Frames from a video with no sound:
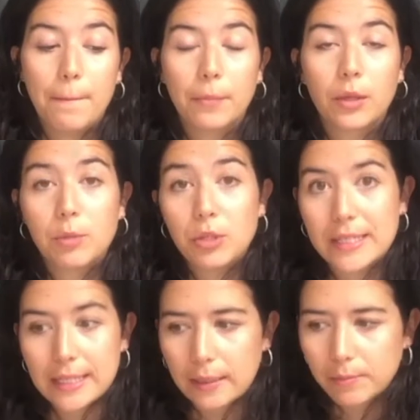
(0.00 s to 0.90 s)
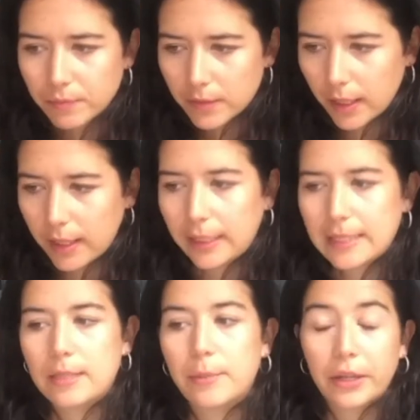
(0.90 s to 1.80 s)
community,
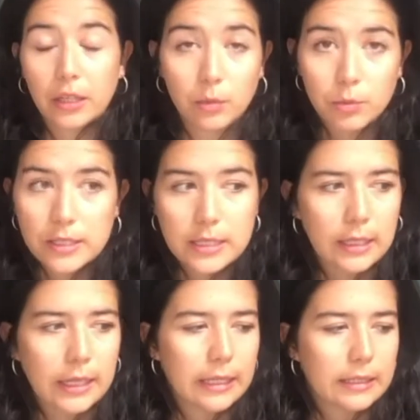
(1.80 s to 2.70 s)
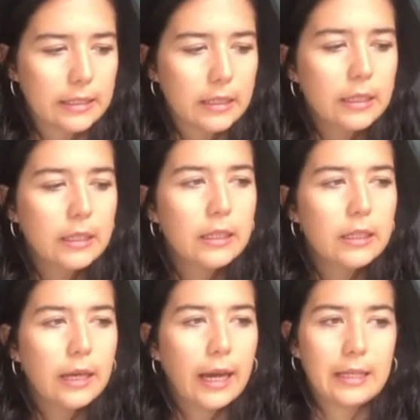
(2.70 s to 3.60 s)
Latin American community, and
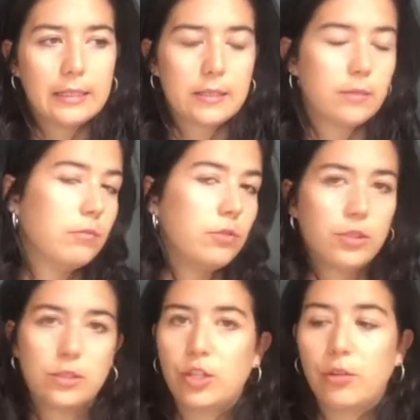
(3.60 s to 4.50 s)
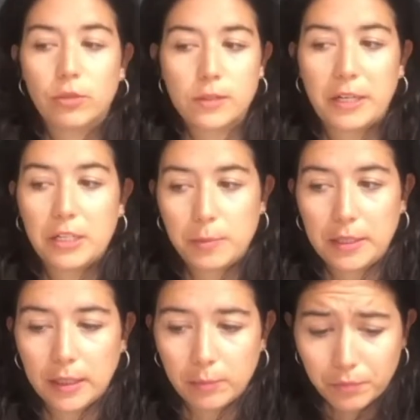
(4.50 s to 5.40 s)
just general
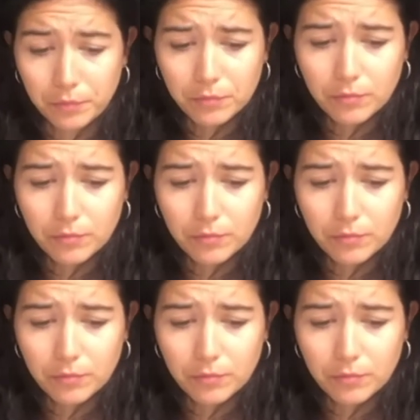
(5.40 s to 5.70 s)
Spanish-speaking